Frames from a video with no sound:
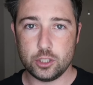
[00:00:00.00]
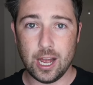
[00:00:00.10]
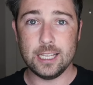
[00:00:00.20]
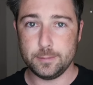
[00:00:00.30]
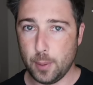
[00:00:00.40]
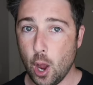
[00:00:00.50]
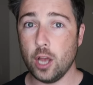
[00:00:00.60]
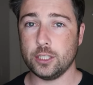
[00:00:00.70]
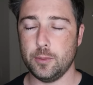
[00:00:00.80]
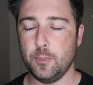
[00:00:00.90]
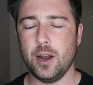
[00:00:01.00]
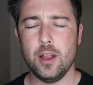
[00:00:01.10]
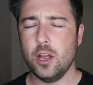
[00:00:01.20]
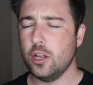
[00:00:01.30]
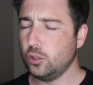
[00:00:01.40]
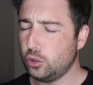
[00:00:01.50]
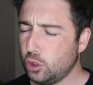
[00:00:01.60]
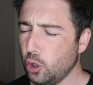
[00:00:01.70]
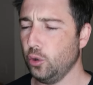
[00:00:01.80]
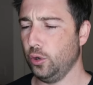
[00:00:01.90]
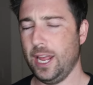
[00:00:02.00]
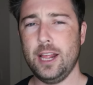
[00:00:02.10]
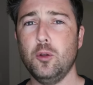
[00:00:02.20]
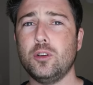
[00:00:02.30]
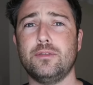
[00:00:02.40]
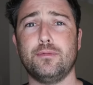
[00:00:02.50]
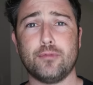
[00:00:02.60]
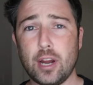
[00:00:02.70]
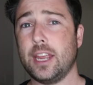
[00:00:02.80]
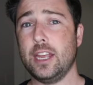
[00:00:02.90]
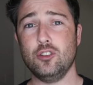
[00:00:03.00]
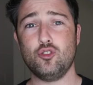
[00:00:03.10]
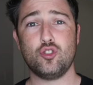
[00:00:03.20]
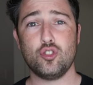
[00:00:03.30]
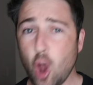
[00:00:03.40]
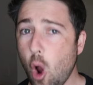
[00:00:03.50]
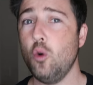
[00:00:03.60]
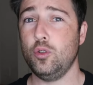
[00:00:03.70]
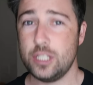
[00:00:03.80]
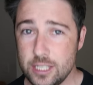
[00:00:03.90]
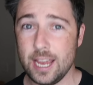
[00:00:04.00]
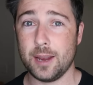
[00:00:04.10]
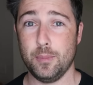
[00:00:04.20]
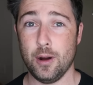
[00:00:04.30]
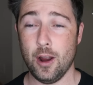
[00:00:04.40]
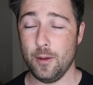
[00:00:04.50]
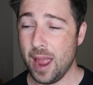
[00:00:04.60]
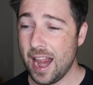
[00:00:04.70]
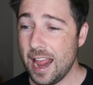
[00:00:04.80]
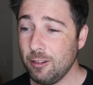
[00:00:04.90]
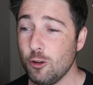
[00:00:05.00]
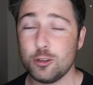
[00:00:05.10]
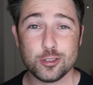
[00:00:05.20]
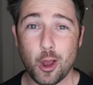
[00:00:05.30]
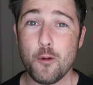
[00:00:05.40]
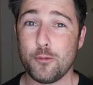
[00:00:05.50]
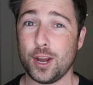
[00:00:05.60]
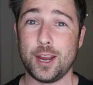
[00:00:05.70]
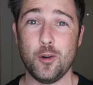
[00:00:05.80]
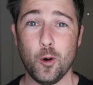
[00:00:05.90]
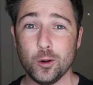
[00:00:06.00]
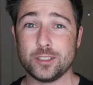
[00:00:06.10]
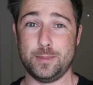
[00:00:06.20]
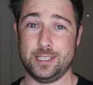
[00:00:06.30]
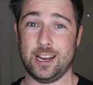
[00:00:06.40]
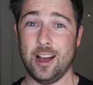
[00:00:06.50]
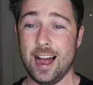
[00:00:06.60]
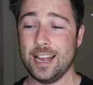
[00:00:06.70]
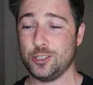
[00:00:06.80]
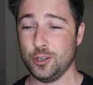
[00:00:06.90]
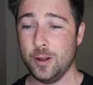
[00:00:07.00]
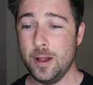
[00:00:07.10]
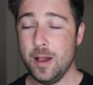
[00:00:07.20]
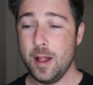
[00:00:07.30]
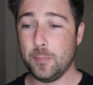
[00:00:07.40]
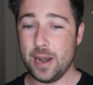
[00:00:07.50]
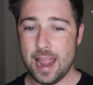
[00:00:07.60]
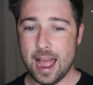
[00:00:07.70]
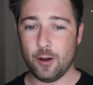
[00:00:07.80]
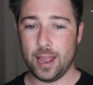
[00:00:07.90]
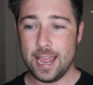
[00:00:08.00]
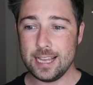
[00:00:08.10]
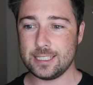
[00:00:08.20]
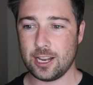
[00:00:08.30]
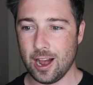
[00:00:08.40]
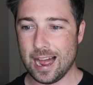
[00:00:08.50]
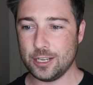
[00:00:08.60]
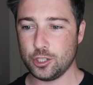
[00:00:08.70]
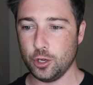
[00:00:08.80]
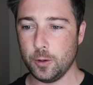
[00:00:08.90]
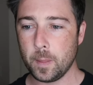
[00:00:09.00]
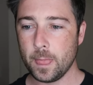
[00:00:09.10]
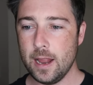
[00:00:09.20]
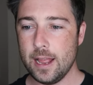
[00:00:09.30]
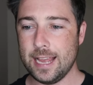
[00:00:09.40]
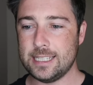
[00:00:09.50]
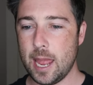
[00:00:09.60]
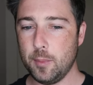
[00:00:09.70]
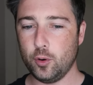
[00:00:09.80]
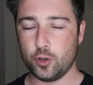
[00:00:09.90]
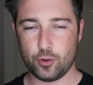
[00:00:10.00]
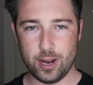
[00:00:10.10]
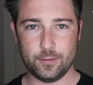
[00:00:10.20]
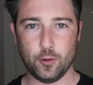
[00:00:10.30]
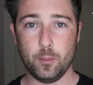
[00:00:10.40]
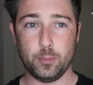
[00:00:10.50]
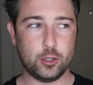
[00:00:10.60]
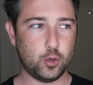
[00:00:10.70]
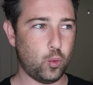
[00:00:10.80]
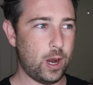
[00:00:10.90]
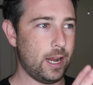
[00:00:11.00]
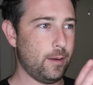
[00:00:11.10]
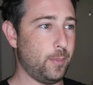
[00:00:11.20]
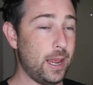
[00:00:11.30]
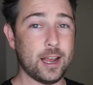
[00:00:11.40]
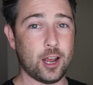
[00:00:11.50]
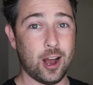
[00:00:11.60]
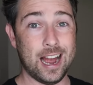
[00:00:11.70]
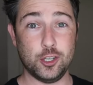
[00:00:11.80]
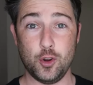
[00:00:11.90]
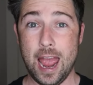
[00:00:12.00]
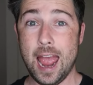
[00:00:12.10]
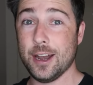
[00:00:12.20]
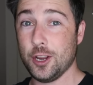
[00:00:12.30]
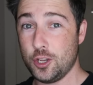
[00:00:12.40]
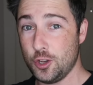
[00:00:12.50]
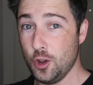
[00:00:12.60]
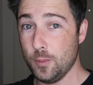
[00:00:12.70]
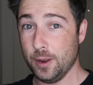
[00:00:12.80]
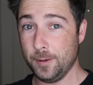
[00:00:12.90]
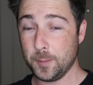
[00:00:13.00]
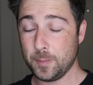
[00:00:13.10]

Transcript: sized person. But dude, he looks freaking so sick, bro. Man, he looks so freaking awesome as a Kaiju. But now he's a Kaiju. He's able to transform between being a Kaiju and a human.